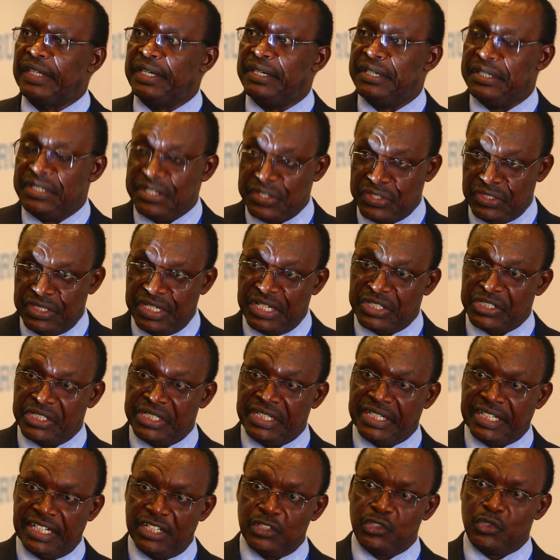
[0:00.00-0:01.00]
destination
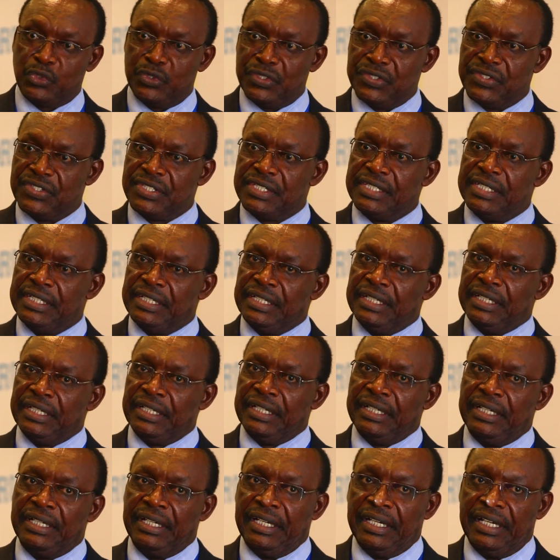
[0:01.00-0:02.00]
countries.
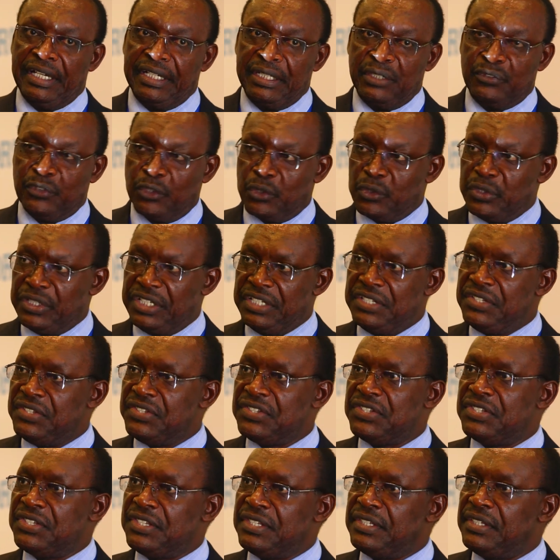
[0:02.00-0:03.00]
And for
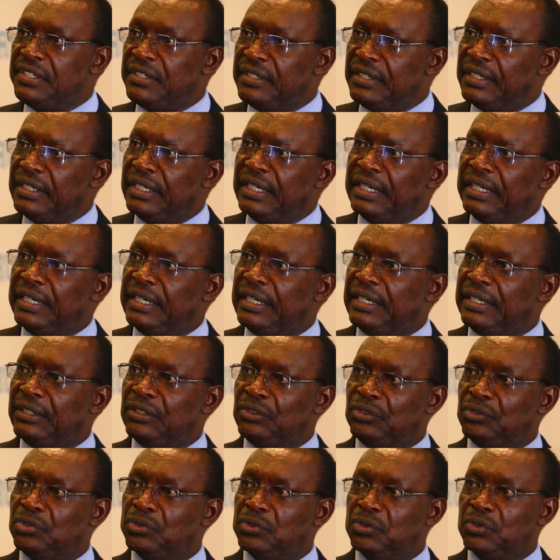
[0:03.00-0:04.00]
these uh,
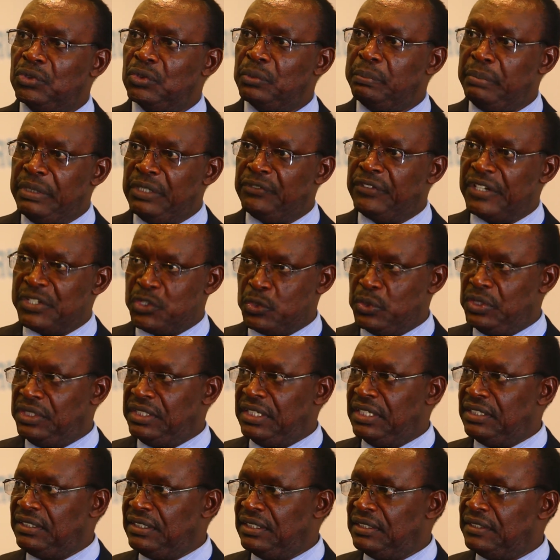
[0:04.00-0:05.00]
to be
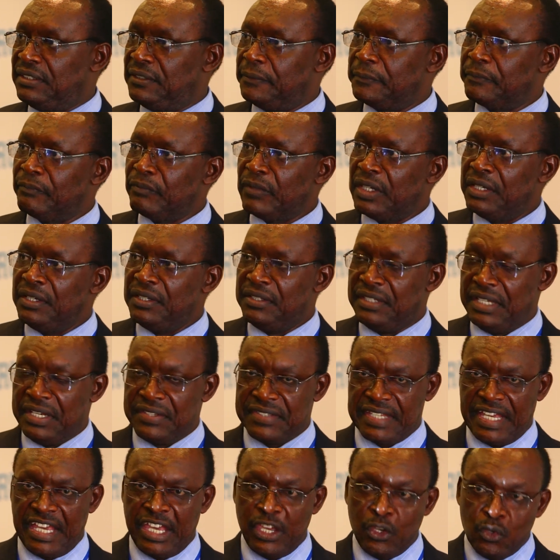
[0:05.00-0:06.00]
facilitated, there is
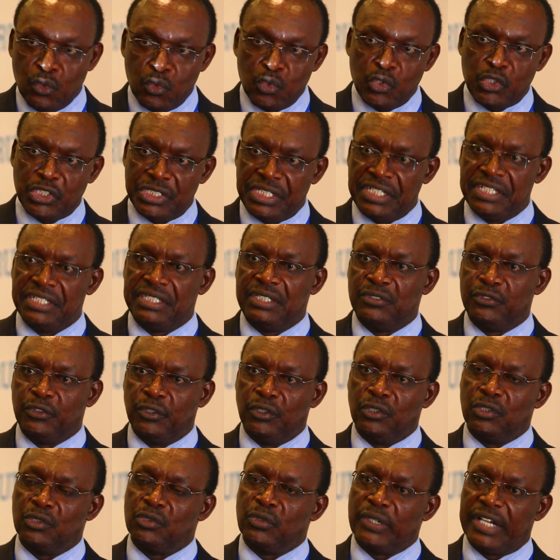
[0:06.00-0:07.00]
a huge need
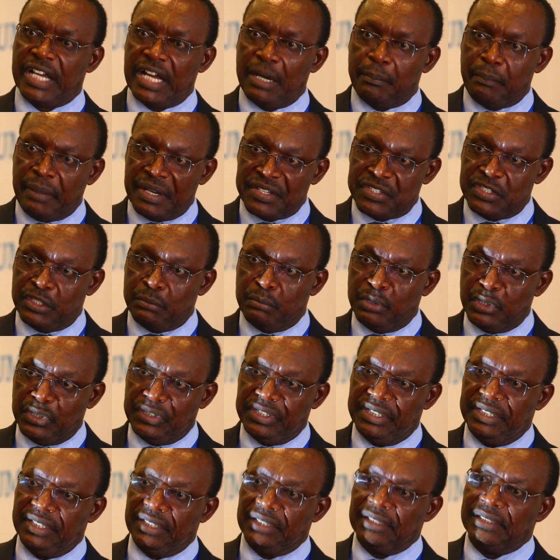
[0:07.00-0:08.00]
for capacity
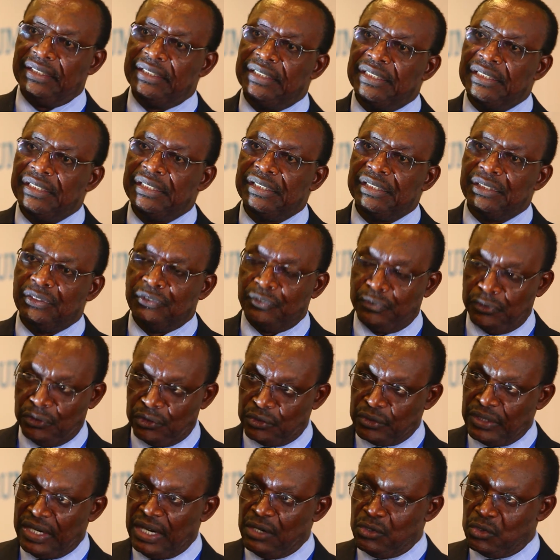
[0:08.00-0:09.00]
building
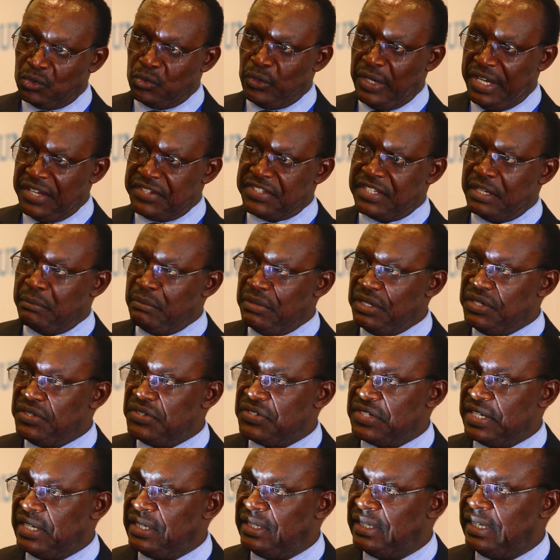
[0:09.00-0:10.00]
for our SMEs
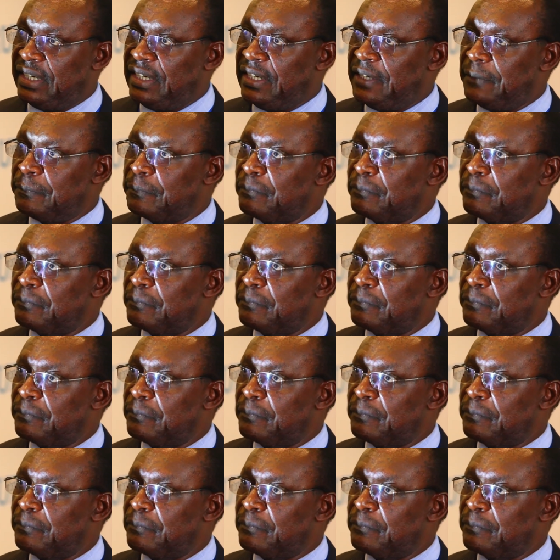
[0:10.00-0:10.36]
and uh,